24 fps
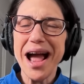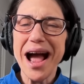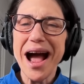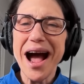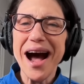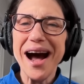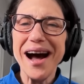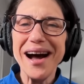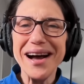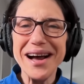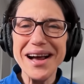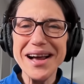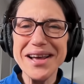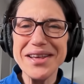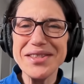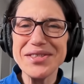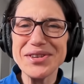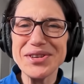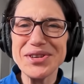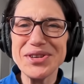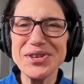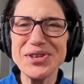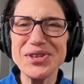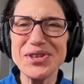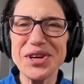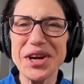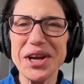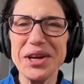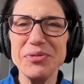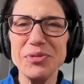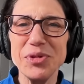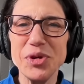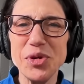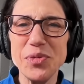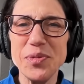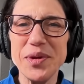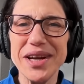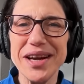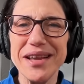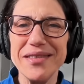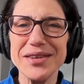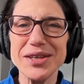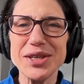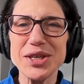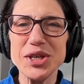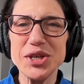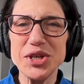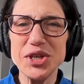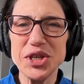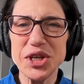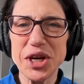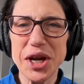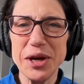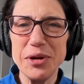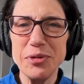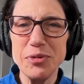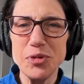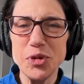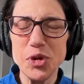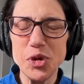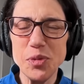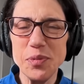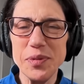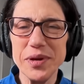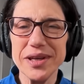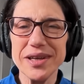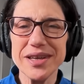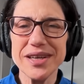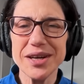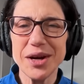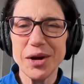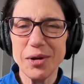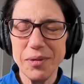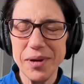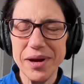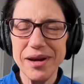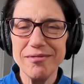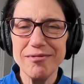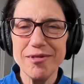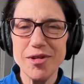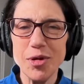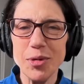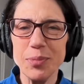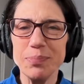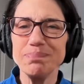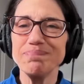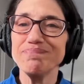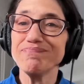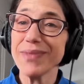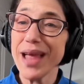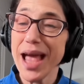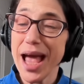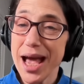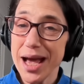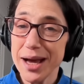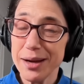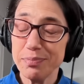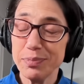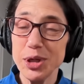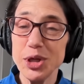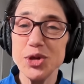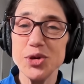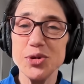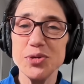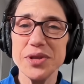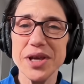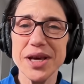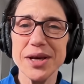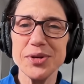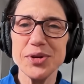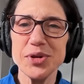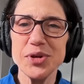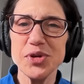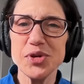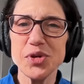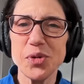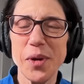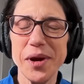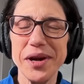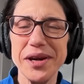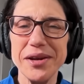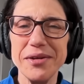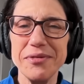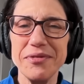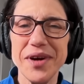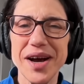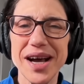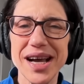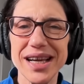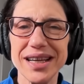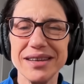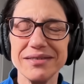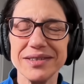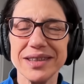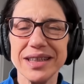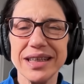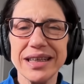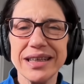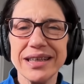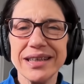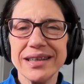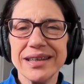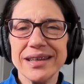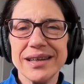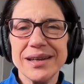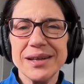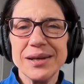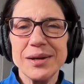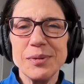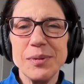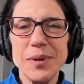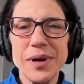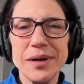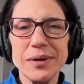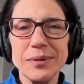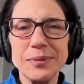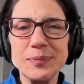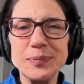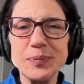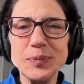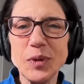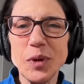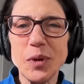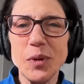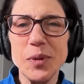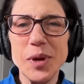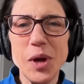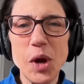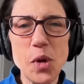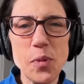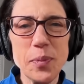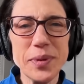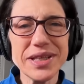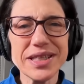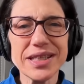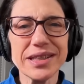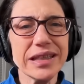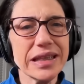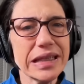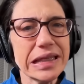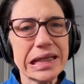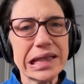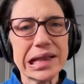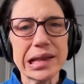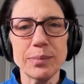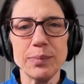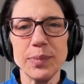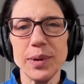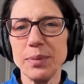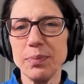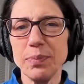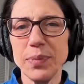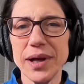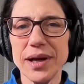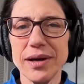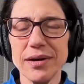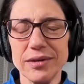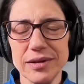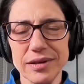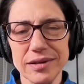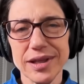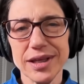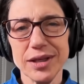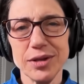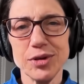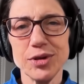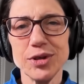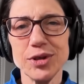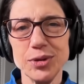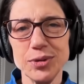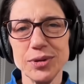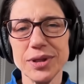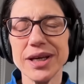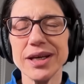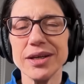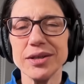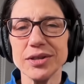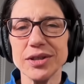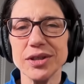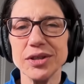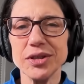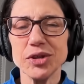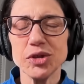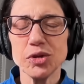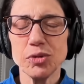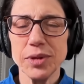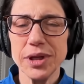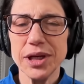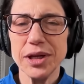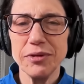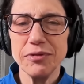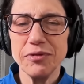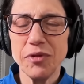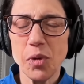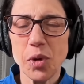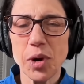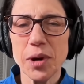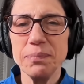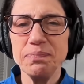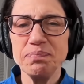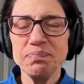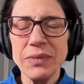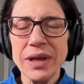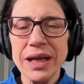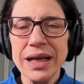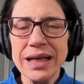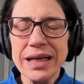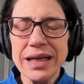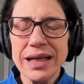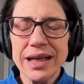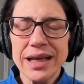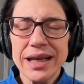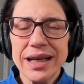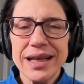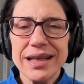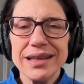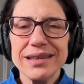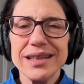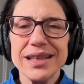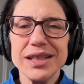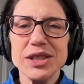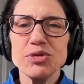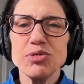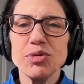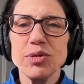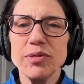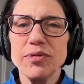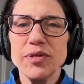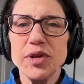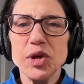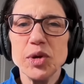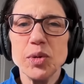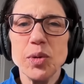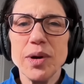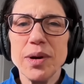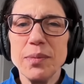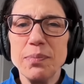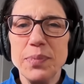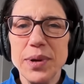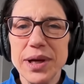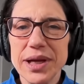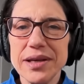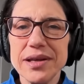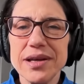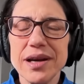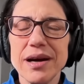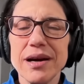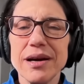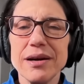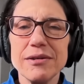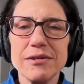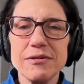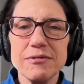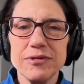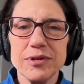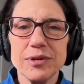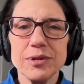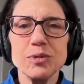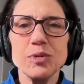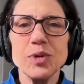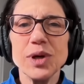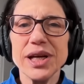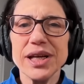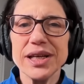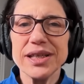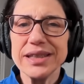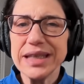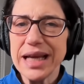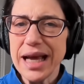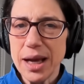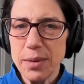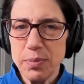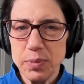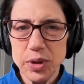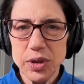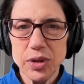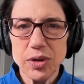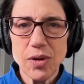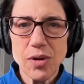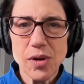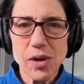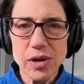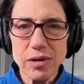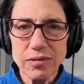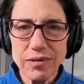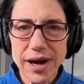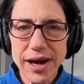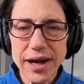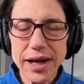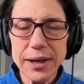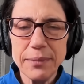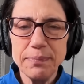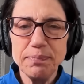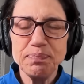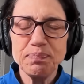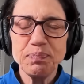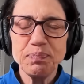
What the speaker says: Hi, this is Jen Rubin, and this is Jen Rubin's Green Room. Happy 2025. Well, we hope it's a little bit better than 2024. Let's review a bit of what has happened already.